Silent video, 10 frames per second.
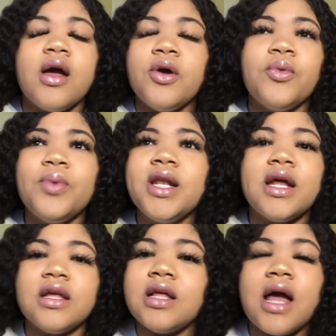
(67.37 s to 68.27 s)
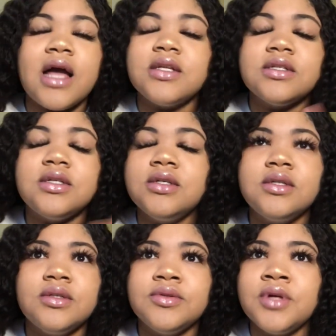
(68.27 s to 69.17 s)

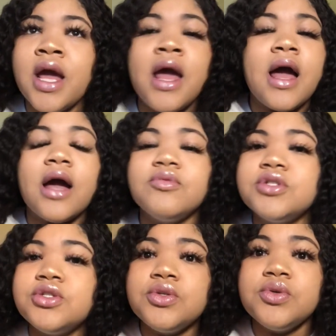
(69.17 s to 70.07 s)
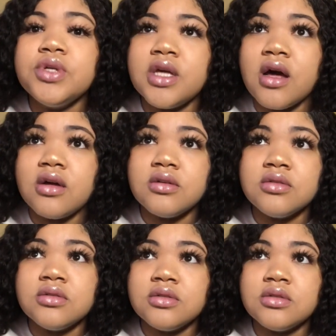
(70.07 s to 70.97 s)
I was too young
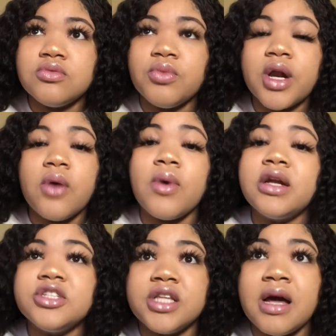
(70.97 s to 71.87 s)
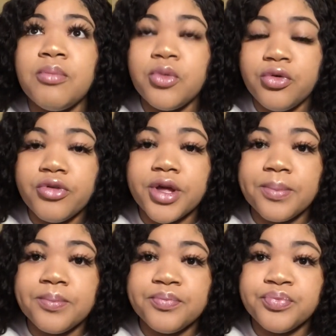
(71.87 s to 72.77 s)
when I watched that movie,
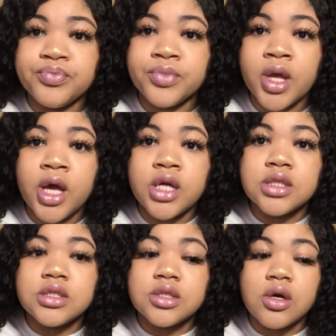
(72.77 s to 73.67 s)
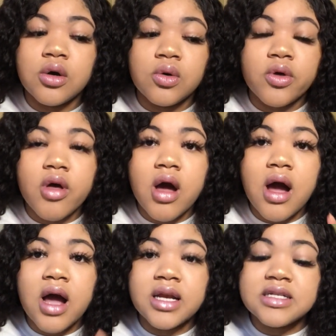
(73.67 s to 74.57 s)
so
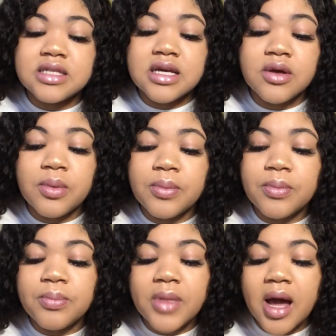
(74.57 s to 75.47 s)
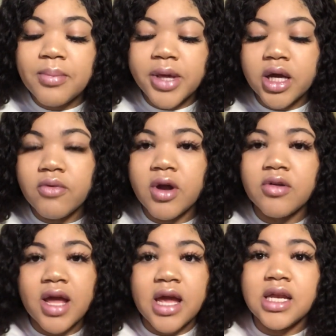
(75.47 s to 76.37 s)
honestly, not being around
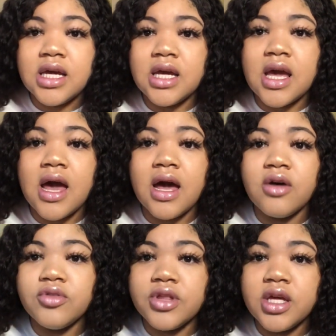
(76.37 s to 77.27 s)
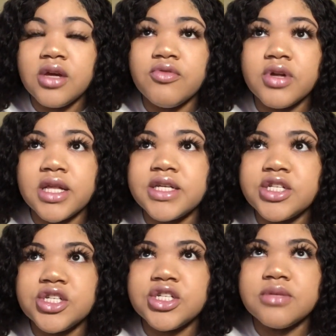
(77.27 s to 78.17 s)
any healthy
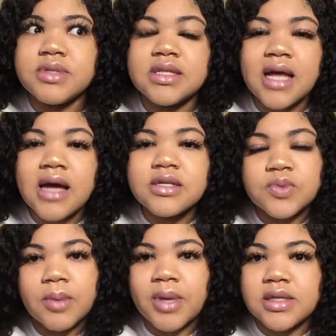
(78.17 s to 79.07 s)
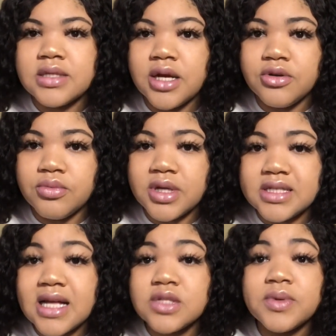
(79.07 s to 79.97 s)
relationships, that is what my standard was.
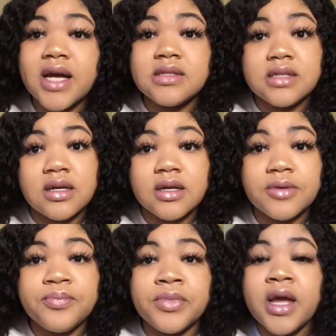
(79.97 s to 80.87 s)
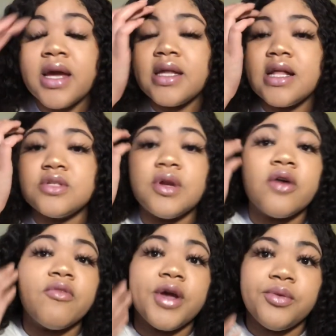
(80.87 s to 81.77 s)
That's what I took and that's what I
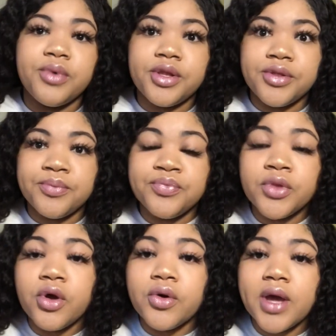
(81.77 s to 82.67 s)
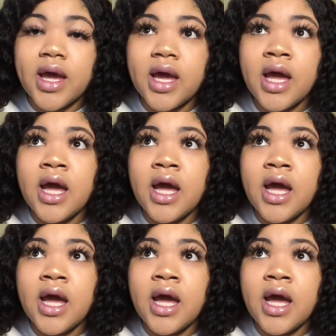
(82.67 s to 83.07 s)
ran with. Okay,